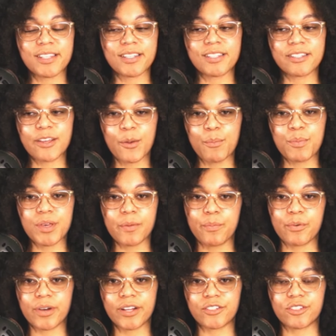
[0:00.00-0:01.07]
Some
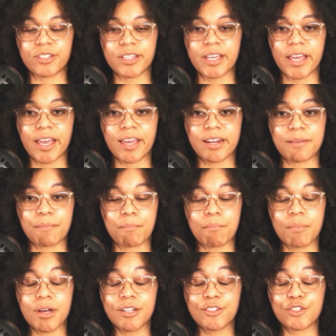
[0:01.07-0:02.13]
people actually had it
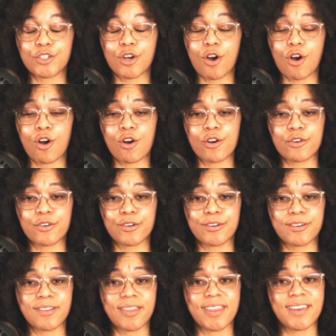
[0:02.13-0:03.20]
much
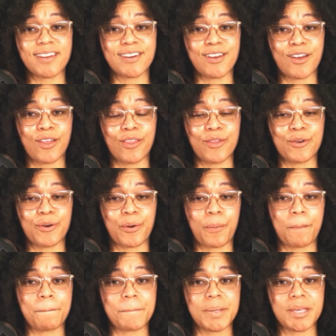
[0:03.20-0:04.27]
harder than other
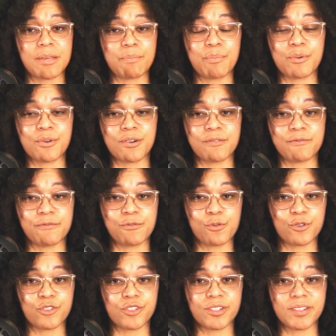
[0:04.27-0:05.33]
people,
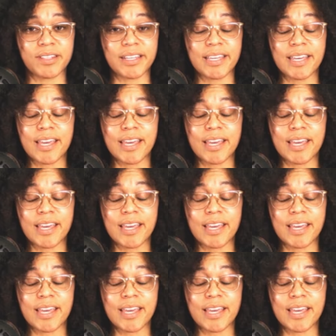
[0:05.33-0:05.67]
unfortunately.